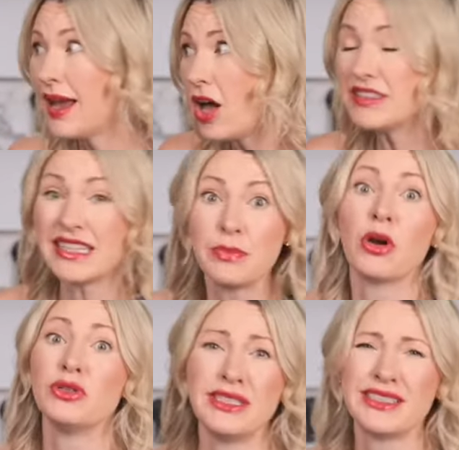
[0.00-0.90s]
And obviously
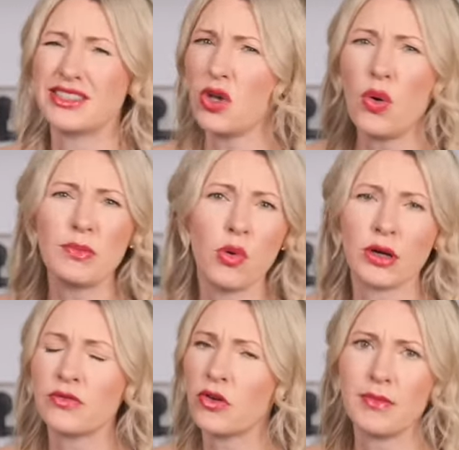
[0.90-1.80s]
protein is so
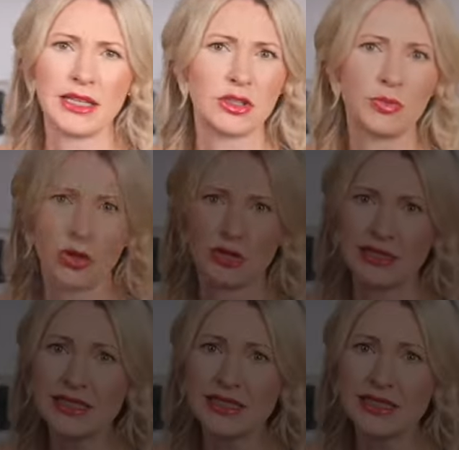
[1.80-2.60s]
important for muscle proteins.